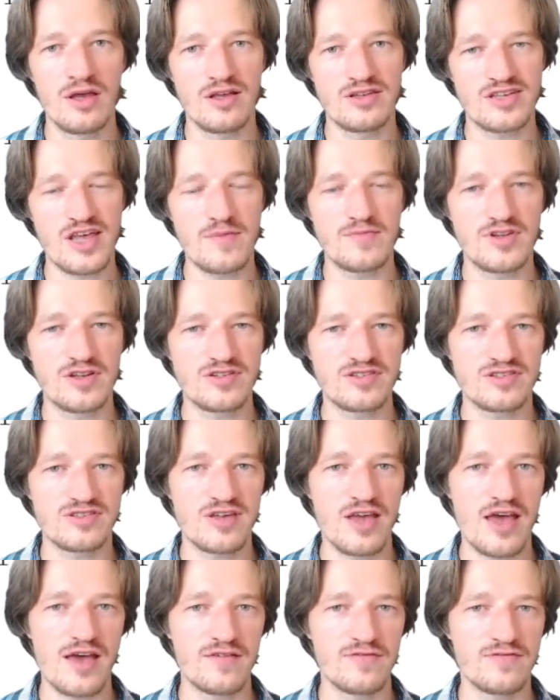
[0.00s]
Subnets
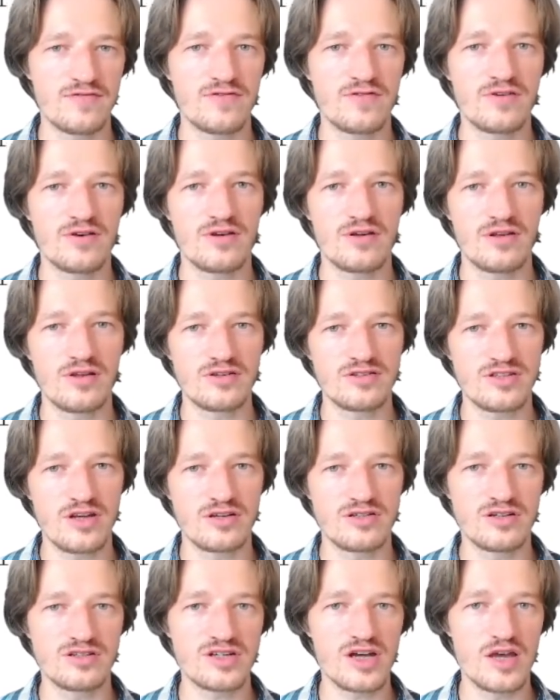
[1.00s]
have
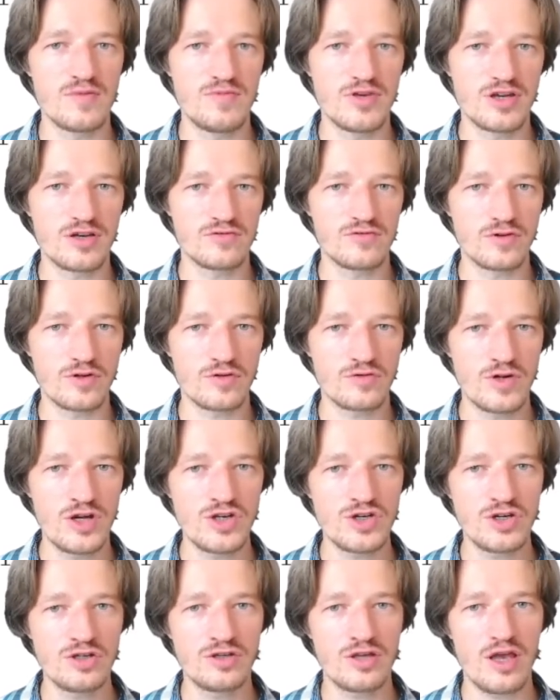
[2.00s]
standard IP
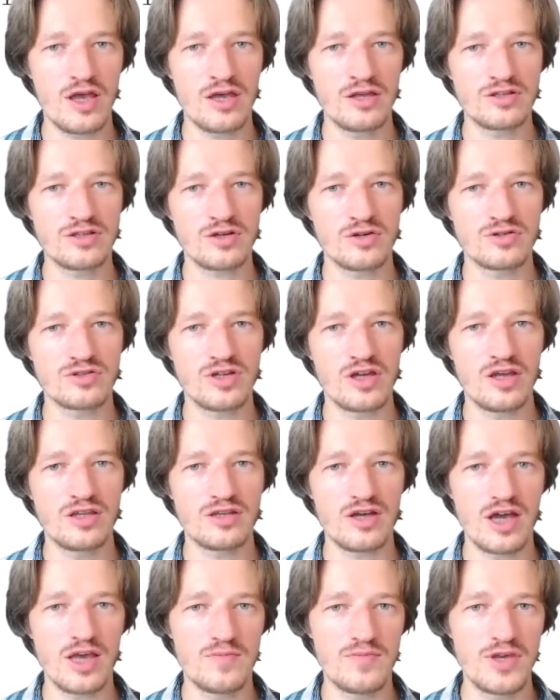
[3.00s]
configuration and
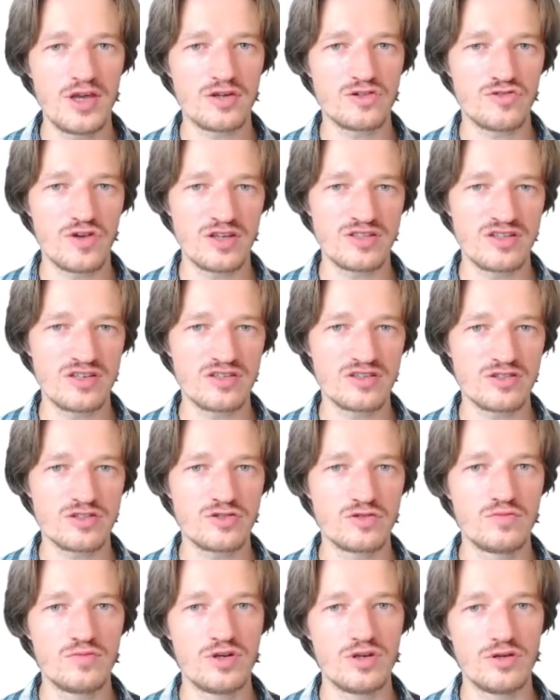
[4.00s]
contain IP addresses
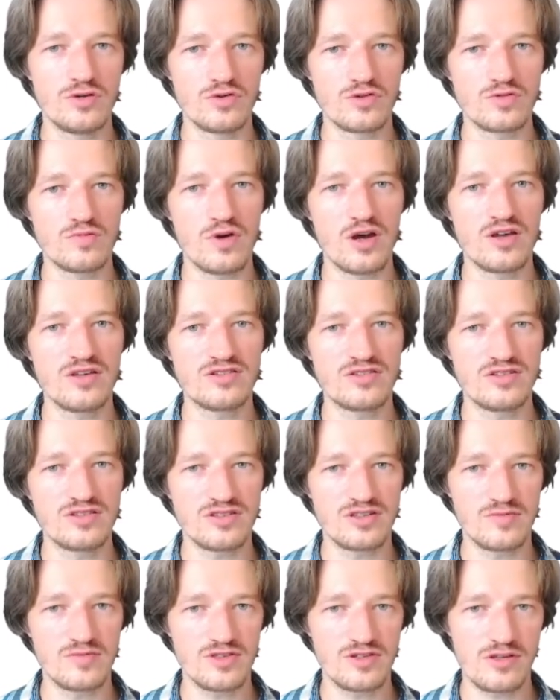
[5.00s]
to be used by
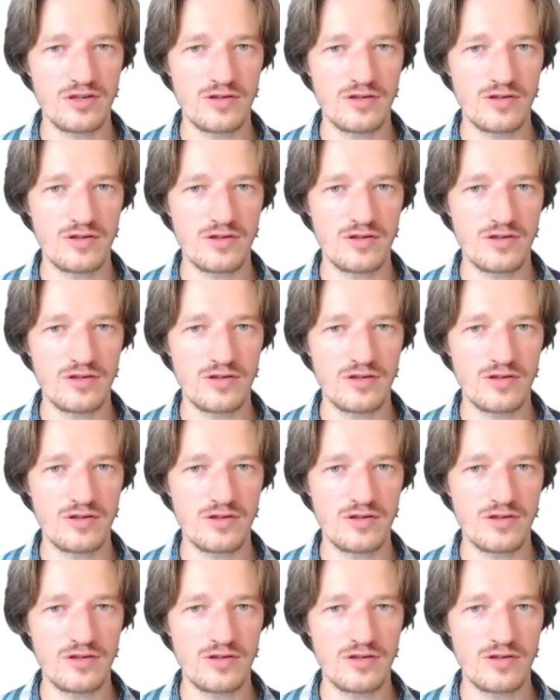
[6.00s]
systems.